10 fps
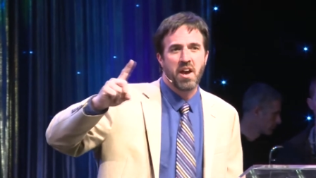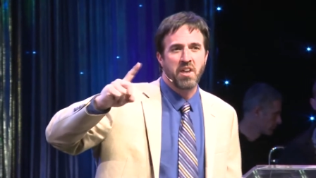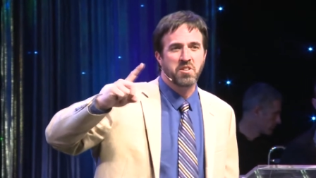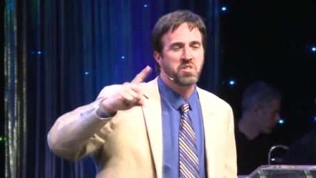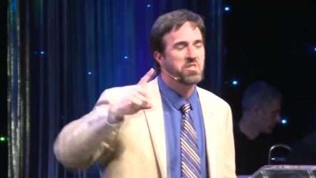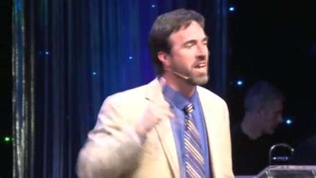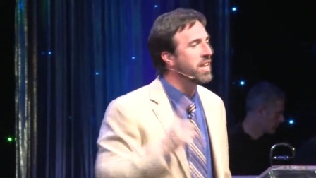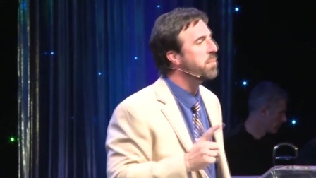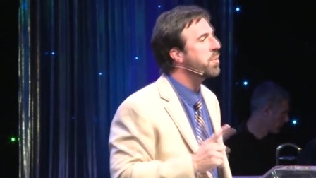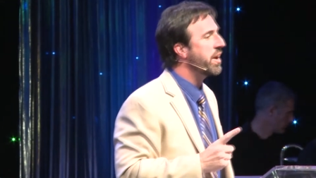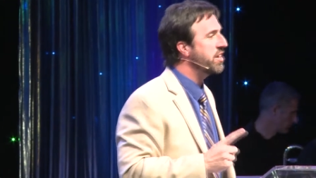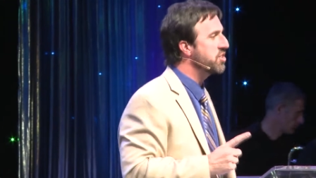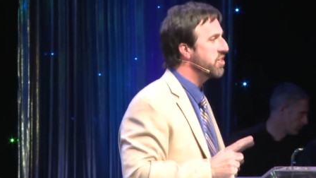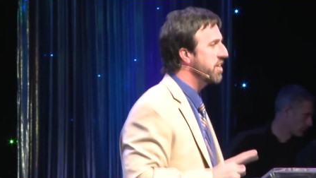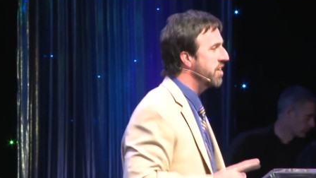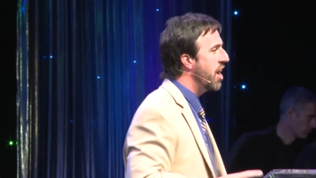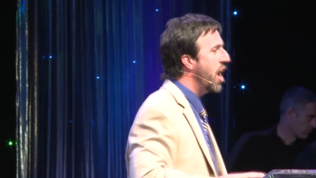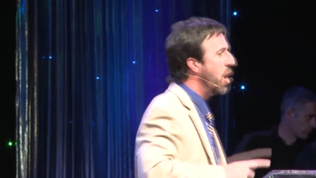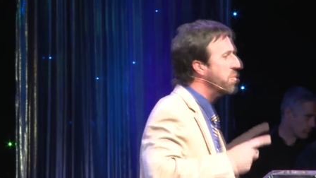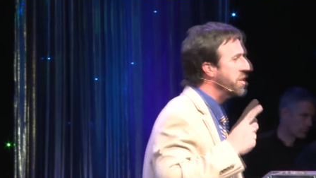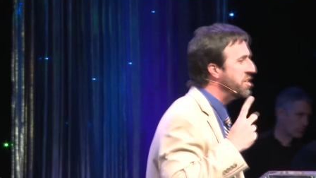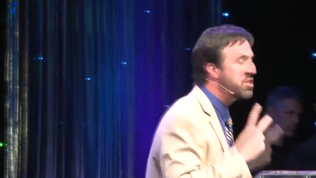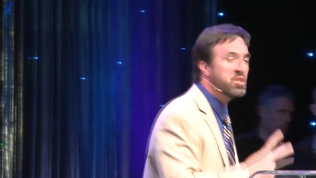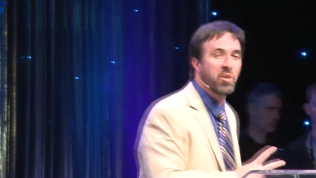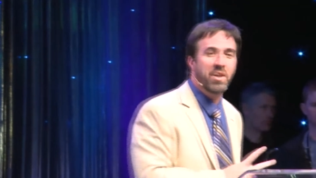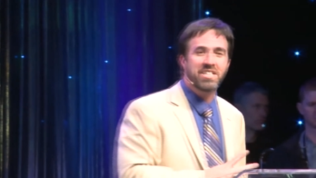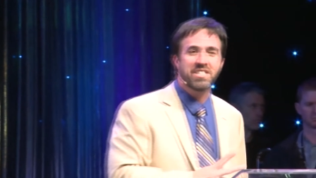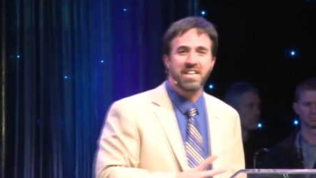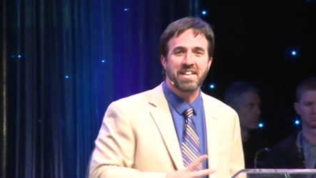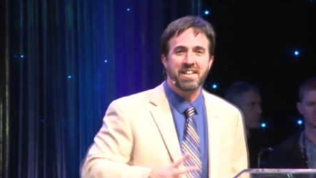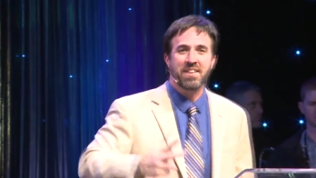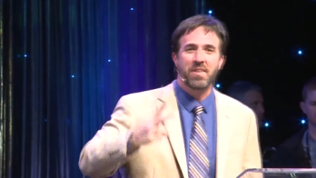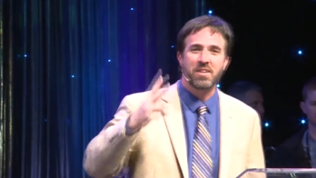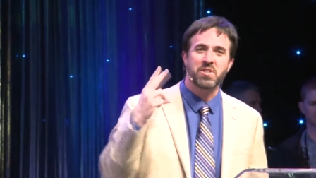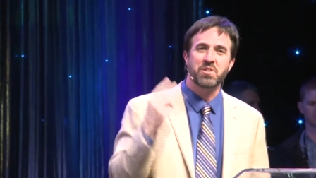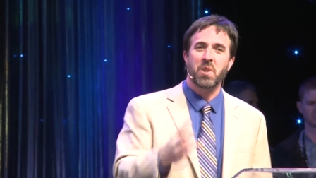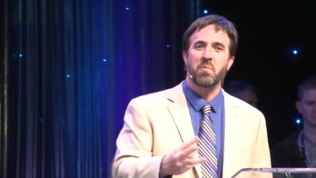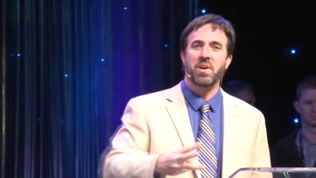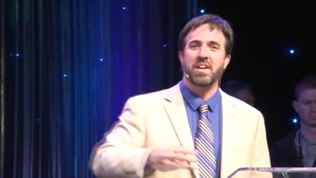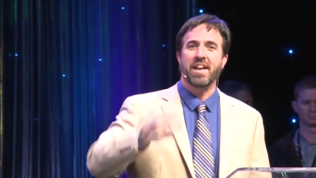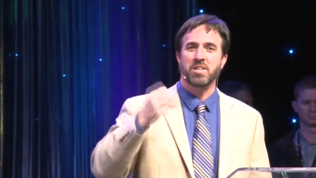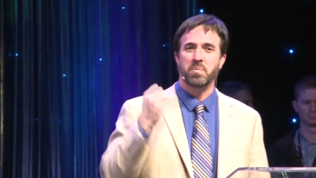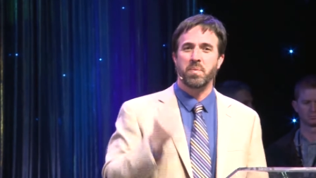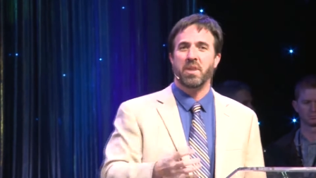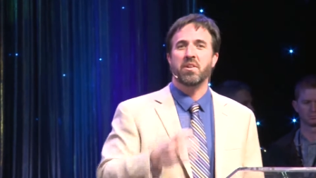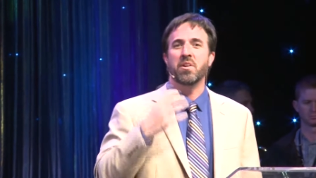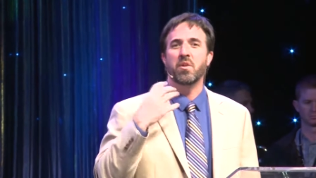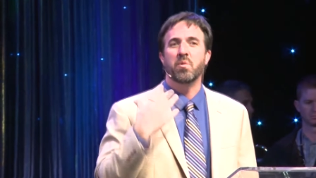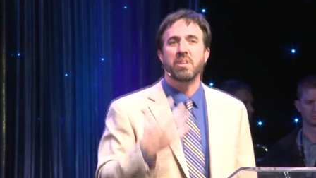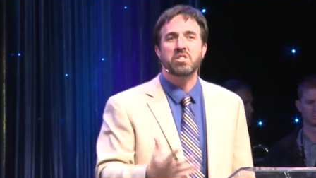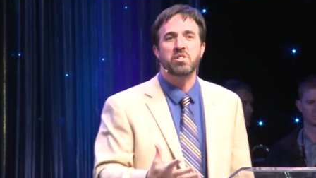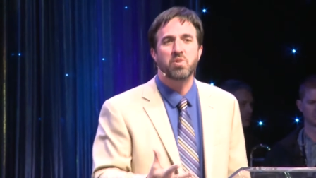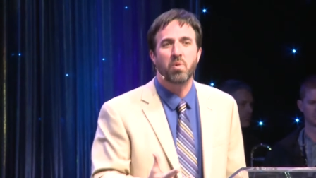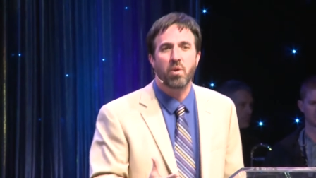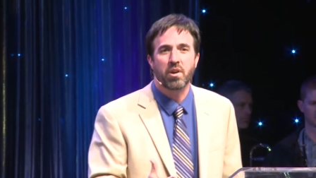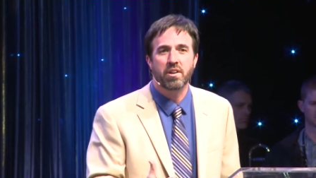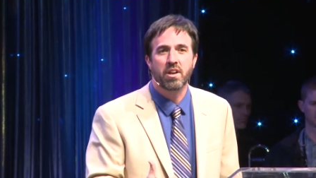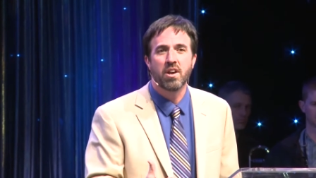a celebration, a rejoicing that someone has been restored.